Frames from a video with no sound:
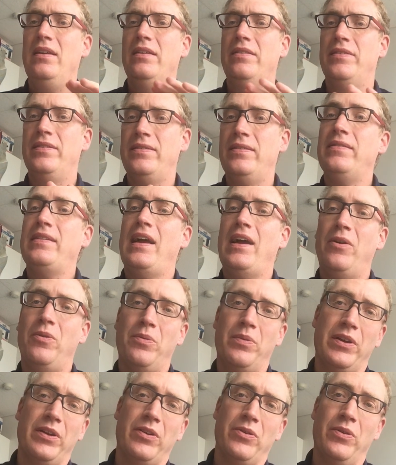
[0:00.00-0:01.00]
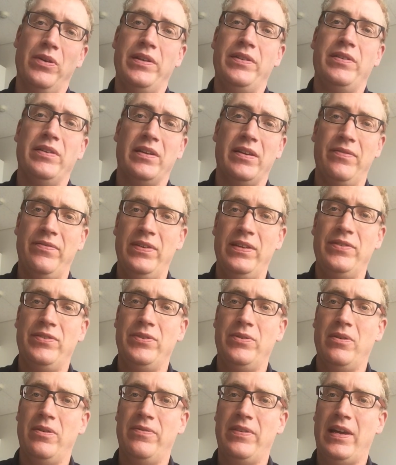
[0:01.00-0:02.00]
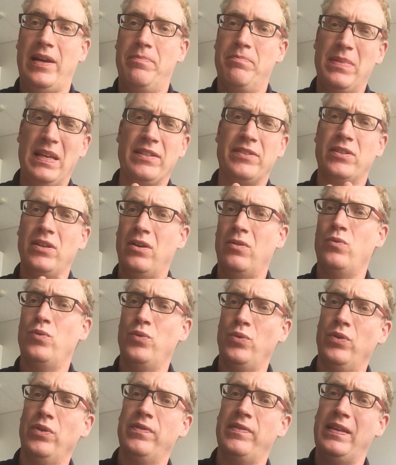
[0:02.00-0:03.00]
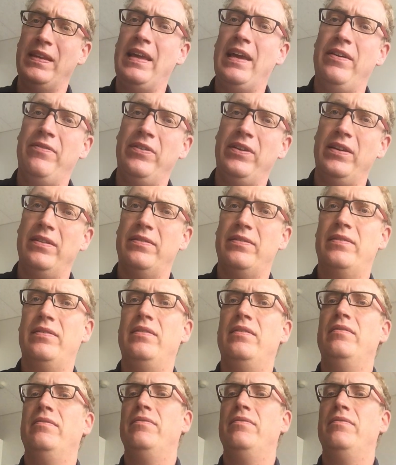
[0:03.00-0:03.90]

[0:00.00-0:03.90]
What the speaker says: This is how we are going to convince you of that based on rules and evidence.